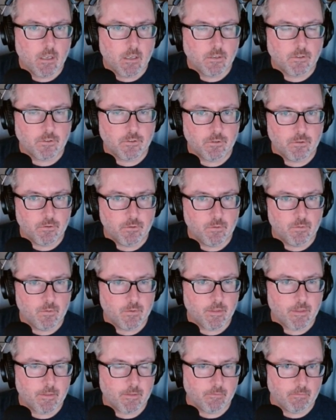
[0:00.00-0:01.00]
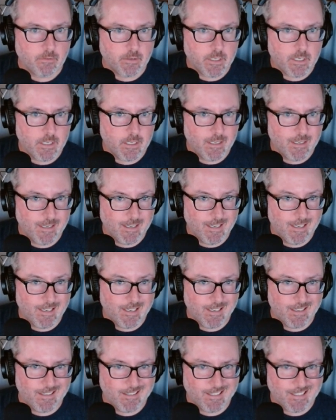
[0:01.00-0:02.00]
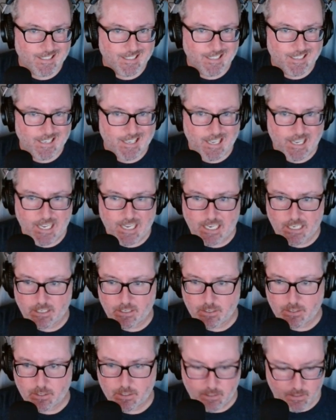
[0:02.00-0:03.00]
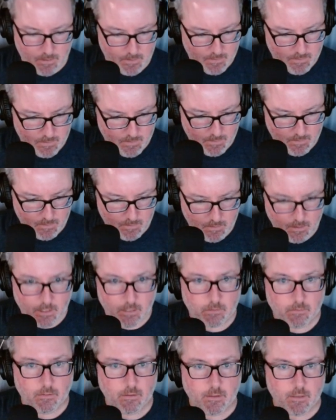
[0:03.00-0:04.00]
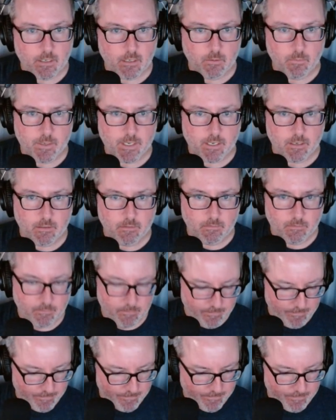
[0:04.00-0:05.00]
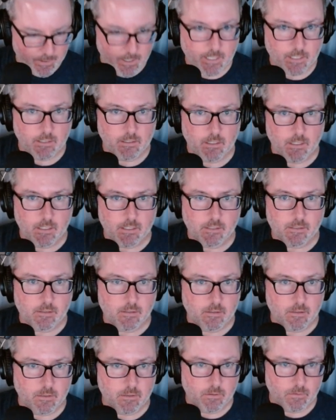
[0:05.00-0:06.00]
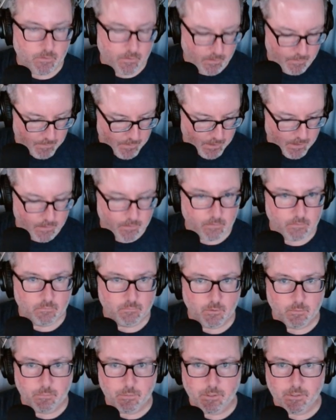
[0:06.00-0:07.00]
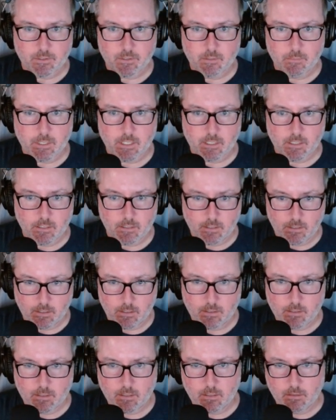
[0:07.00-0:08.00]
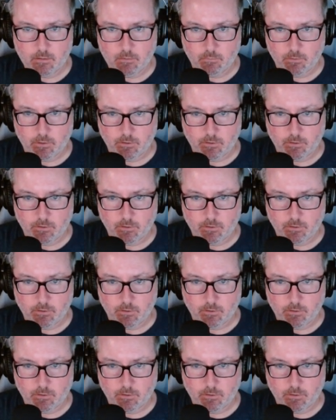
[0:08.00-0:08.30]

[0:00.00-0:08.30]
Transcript: Two, three, and eight. I don't think we can finalize those, but we'll put them in. What are